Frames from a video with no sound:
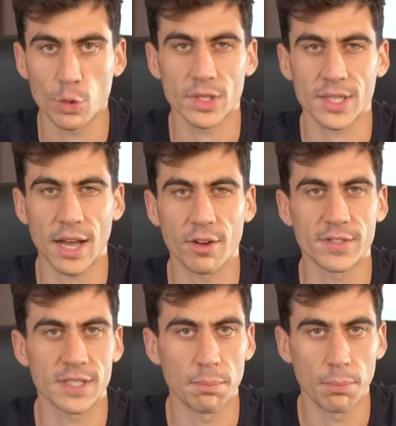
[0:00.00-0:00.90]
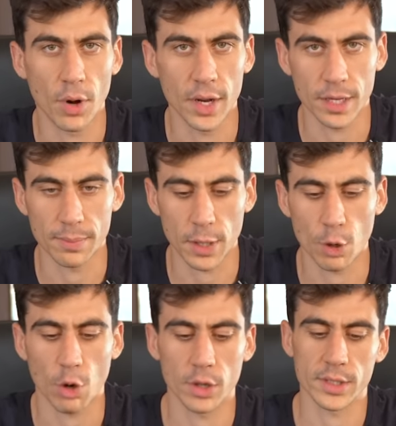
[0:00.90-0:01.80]
was kind of symbolic
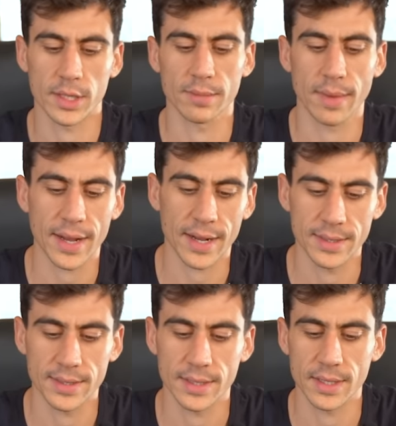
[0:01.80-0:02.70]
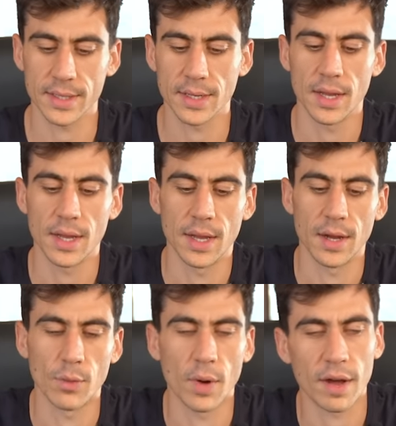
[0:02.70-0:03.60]
because in my country,
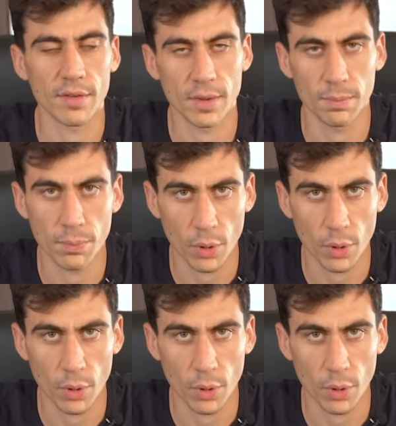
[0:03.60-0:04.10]
we have a